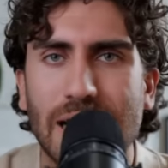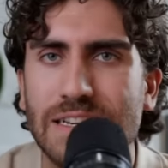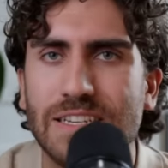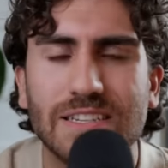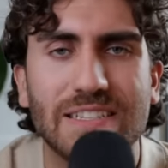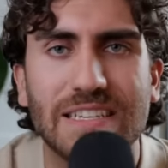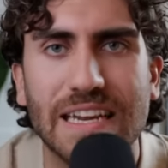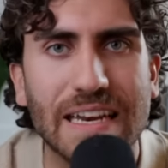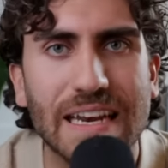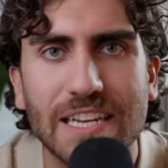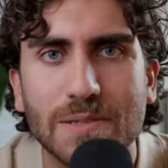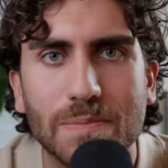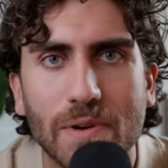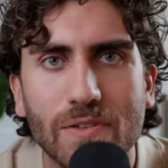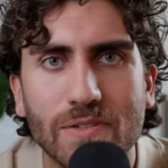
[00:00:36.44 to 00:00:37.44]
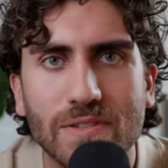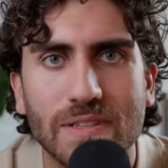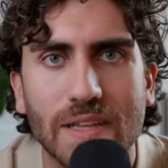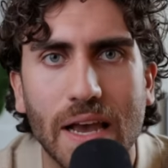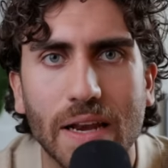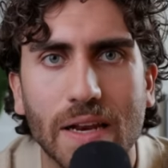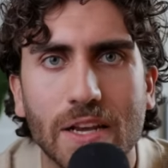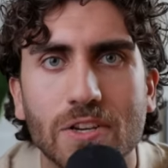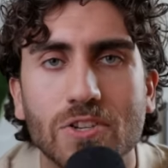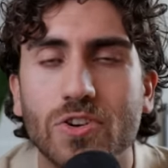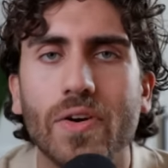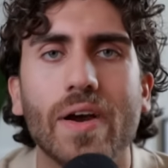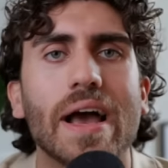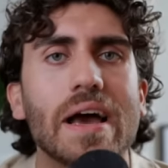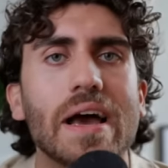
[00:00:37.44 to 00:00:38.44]
I just didn't experience that.
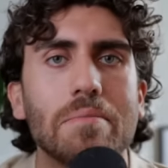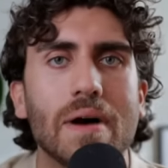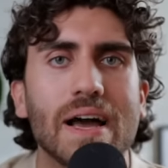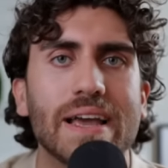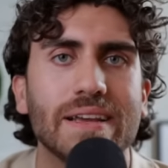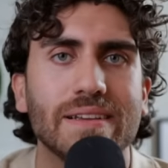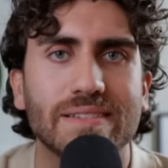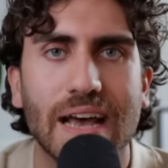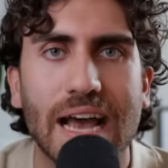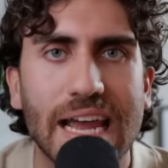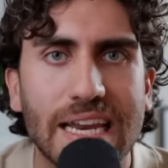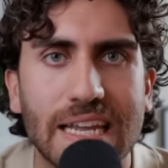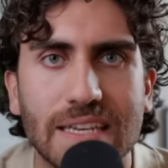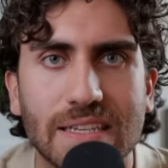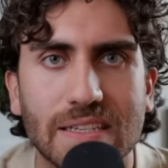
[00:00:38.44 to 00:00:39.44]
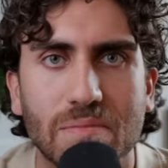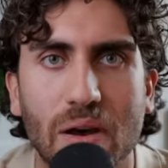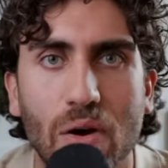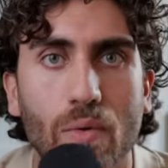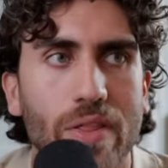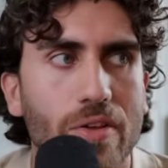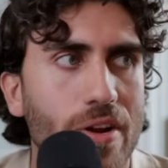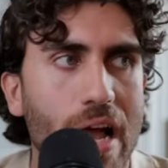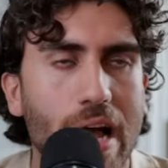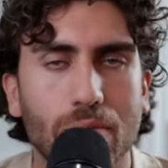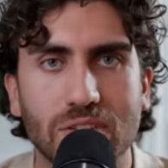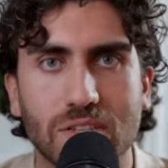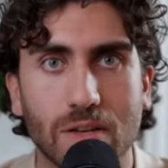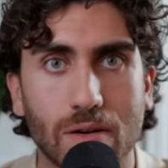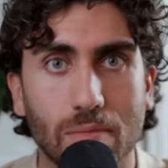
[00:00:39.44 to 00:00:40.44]
Sure, I had my anxieties about whether
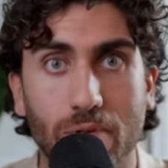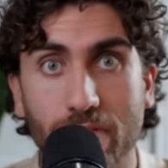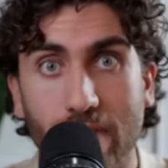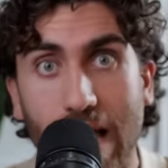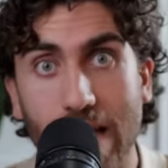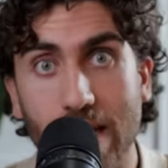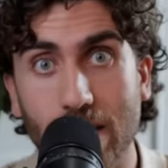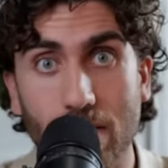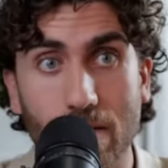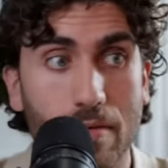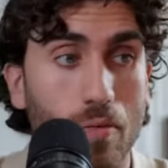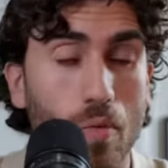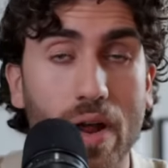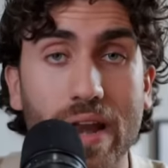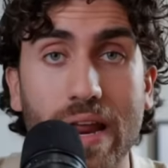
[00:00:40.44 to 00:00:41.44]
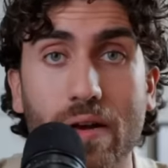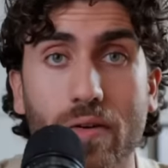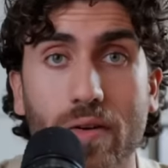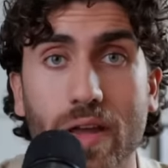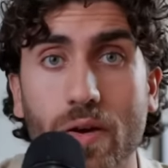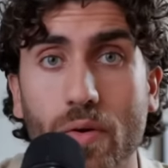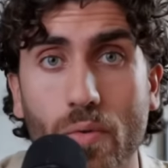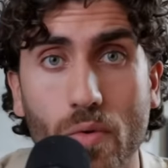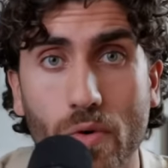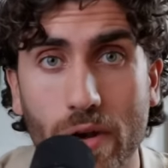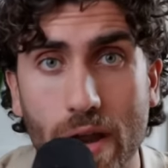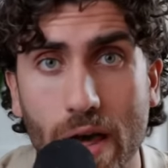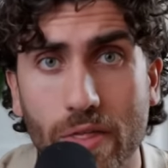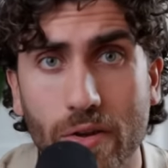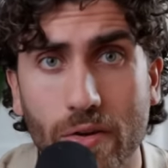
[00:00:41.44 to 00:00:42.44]
God was going to provide in one area or
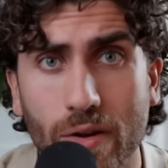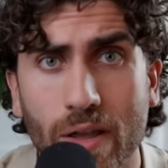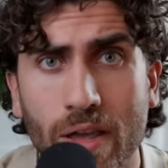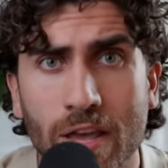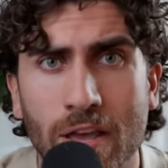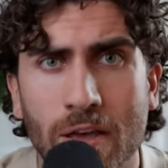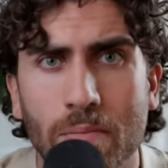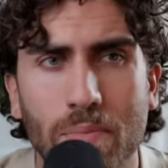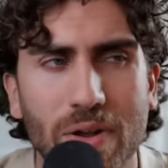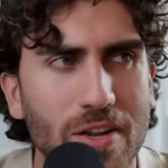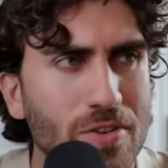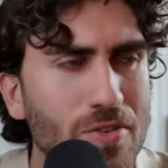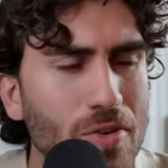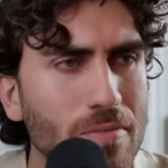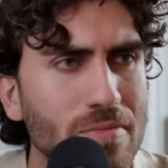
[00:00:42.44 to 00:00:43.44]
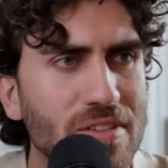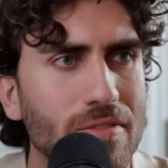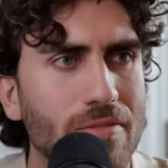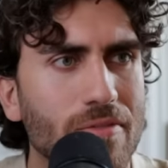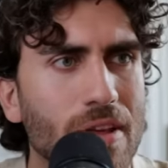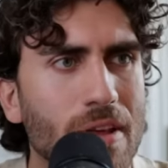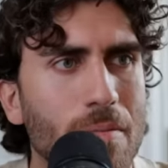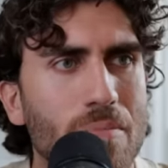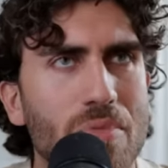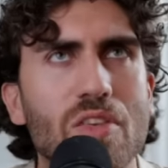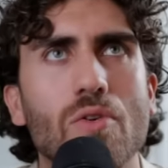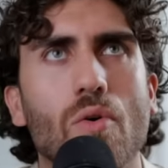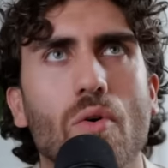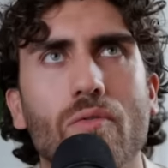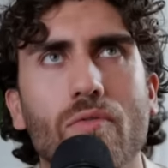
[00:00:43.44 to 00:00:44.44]
another, but in terms of
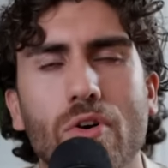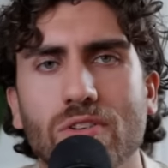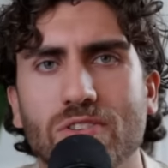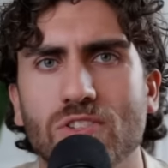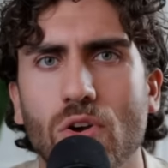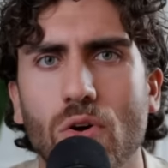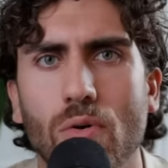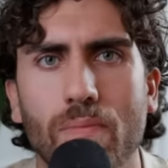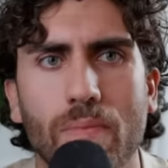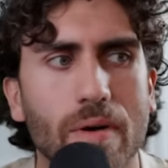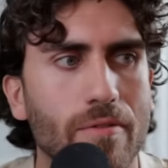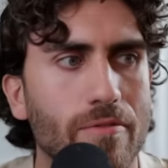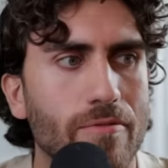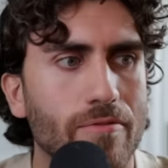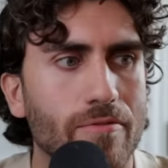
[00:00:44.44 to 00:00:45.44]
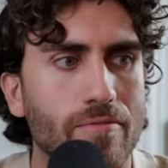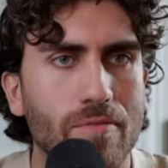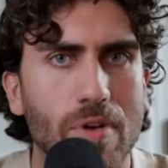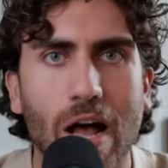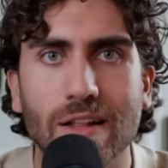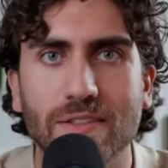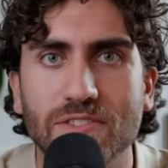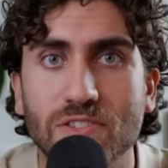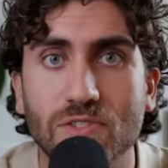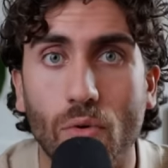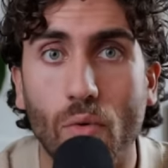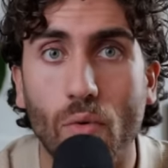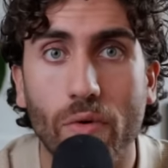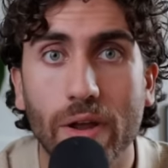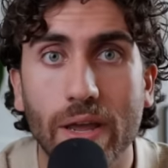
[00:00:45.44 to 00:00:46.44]
the overall scope of God's
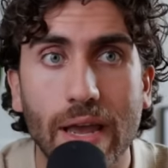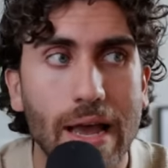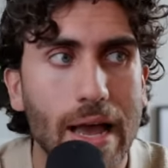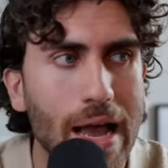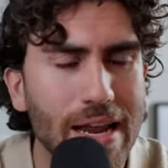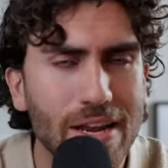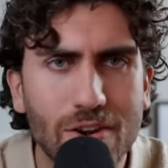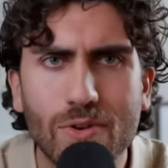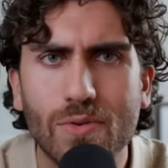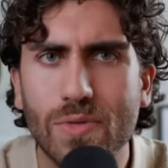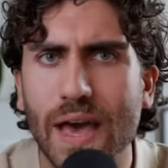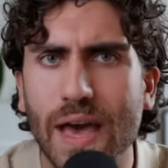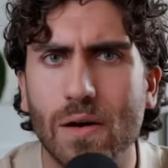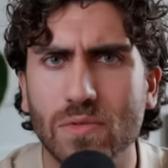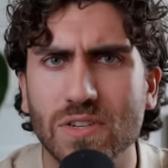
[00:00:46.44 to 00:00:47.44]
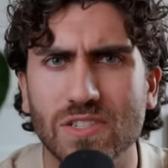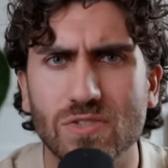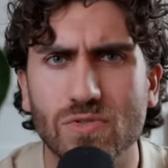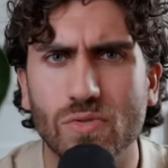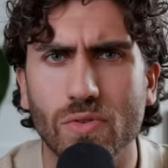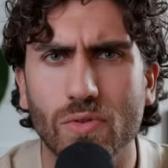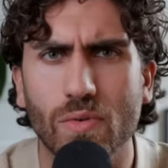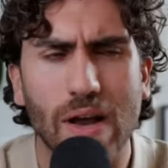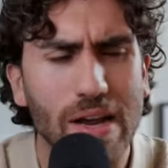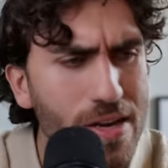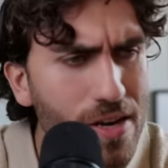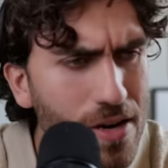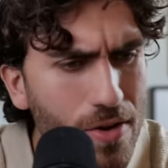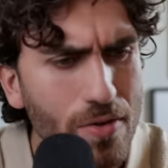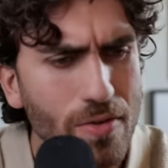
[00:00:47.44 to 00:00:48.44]
story. I knew that was true. I
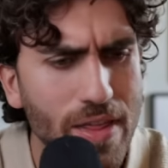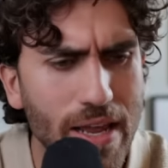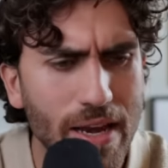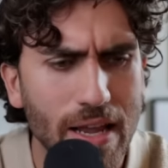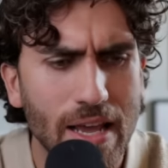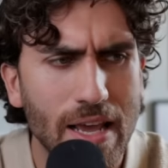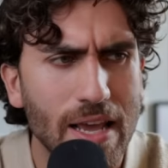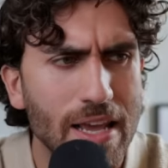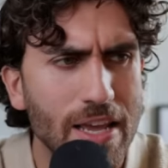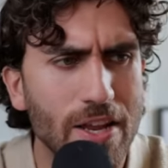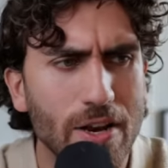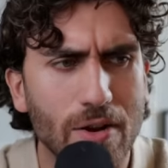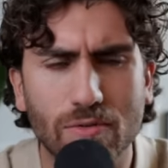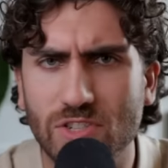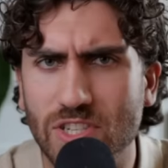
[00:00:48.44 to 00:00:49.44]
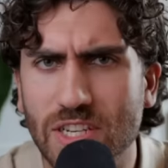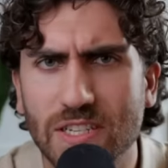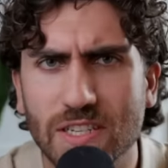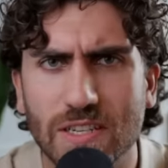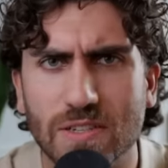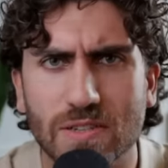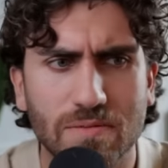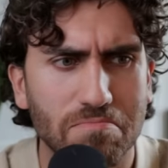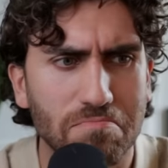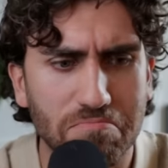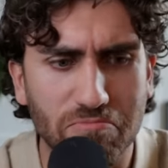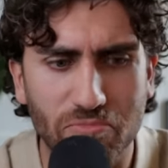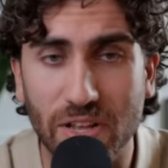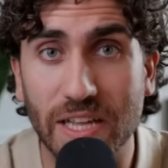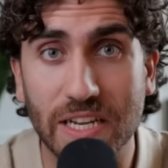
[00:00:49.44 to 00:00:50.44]
knew that, you know, Jesus
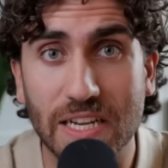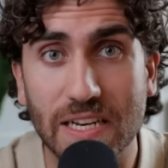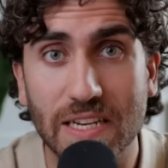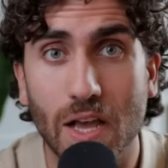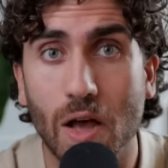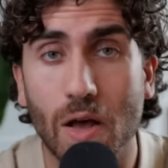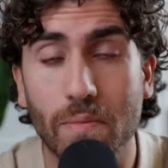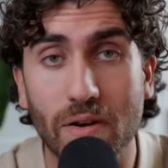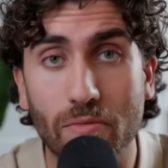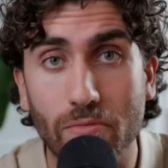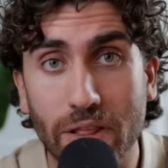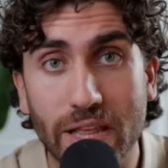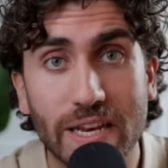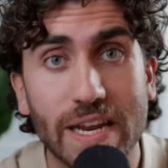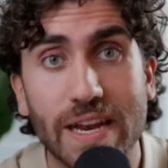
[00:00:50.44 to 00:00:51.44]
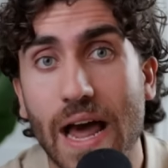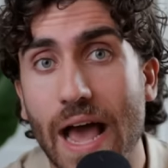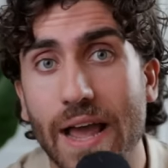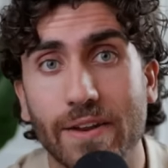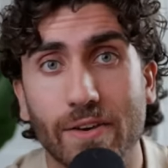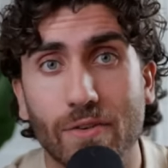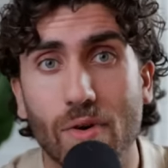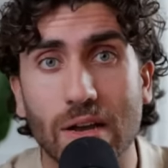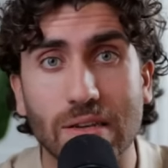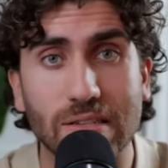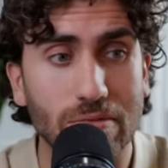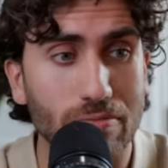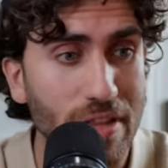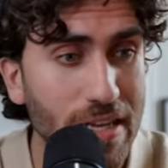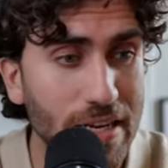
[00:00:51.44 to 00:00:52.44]
really did come and really did die on the
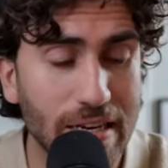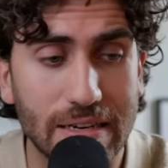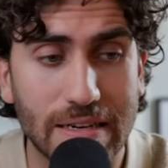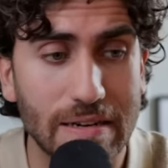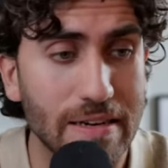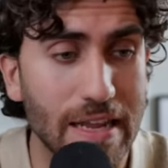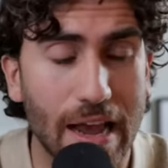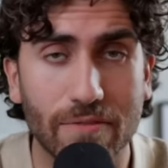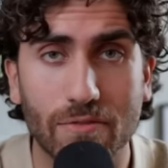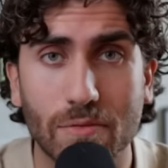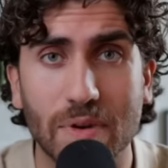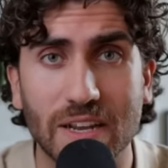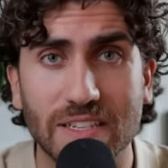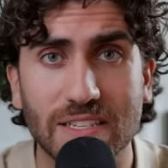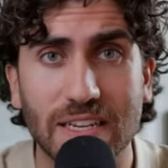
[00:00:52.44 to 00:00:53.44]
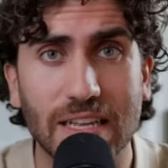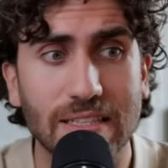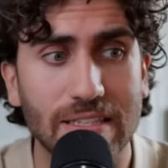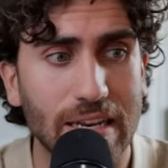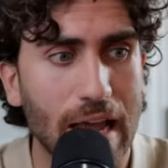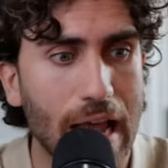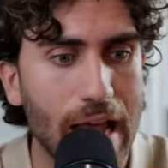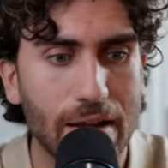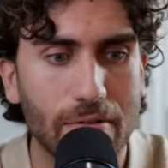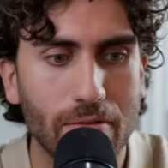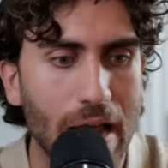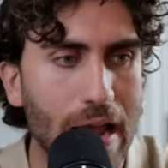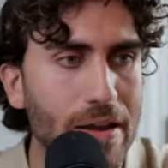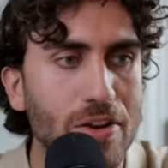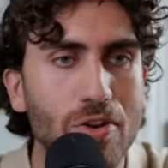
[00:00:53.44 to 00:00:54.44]
cross and really did die for my sins. And I,
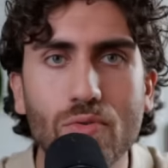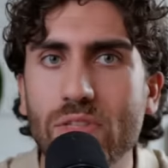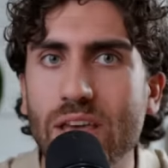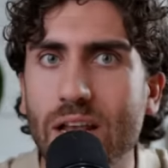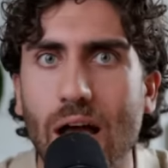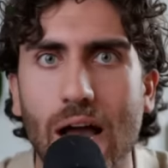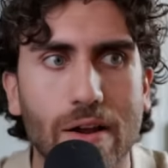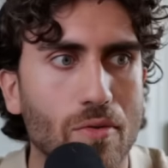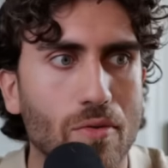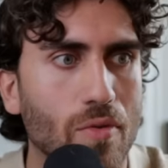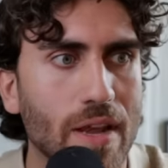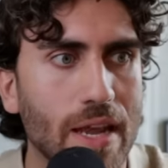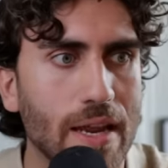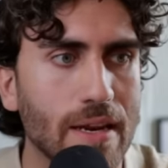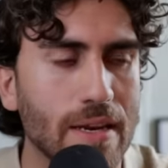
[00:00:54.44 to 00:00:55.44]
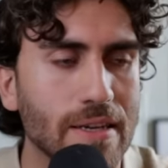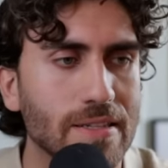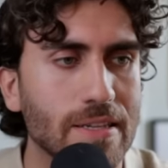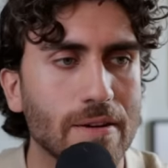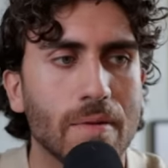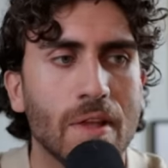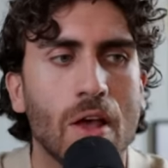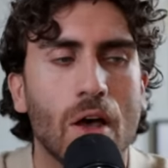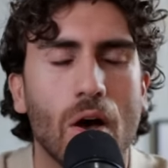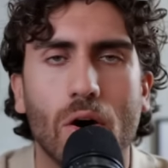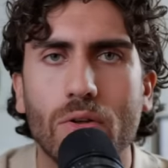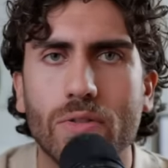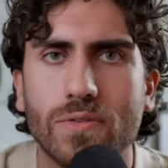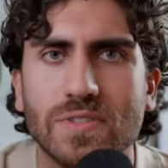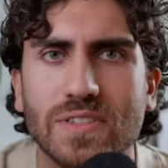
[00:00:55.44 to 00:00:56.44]
I knew that God created us and
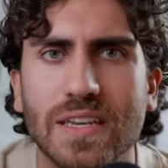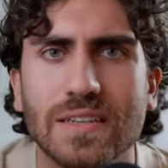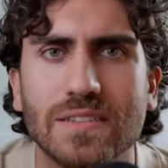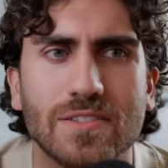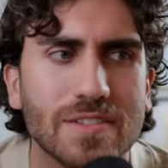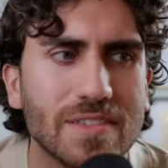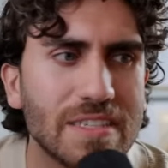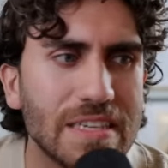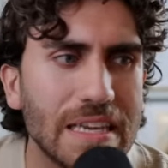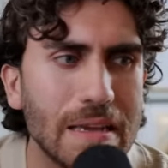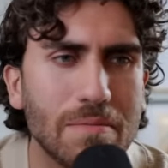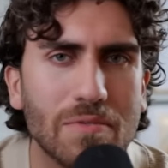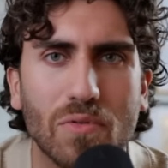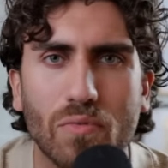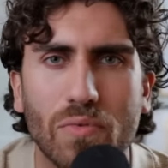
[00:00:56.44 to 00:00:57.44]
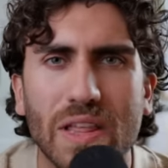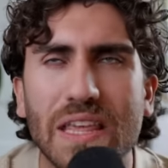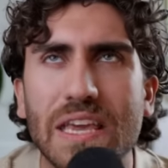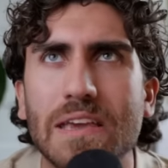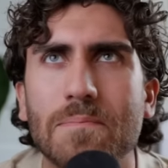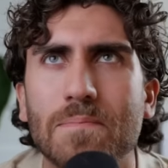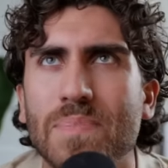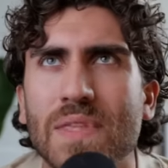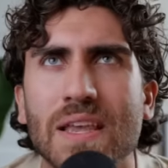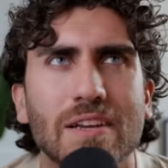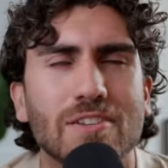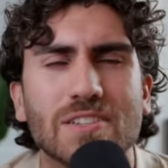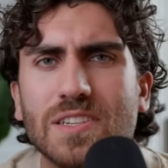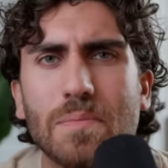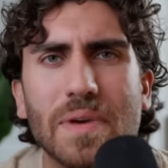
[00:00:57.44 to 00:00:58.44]
all those things just seemed really
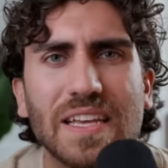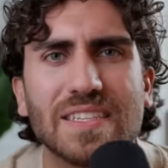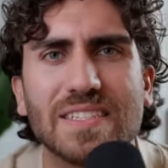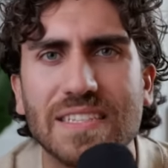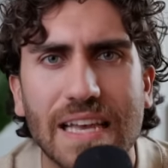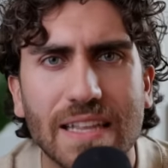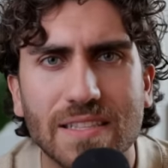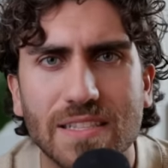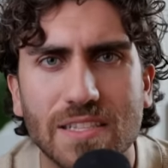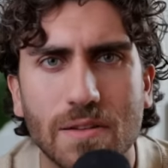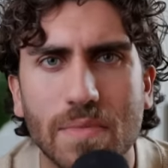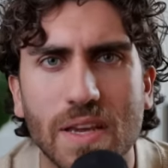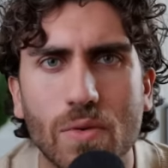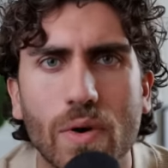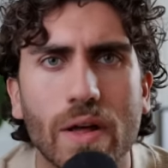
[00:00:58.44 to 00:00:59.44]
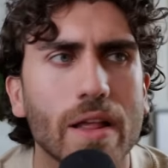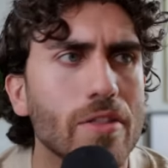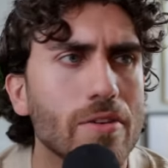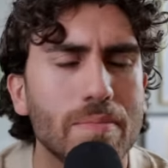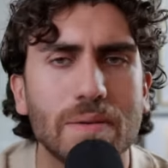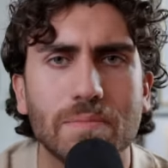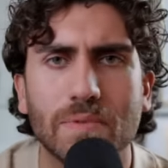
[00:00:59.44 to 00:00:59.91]
just to make sense to me. While other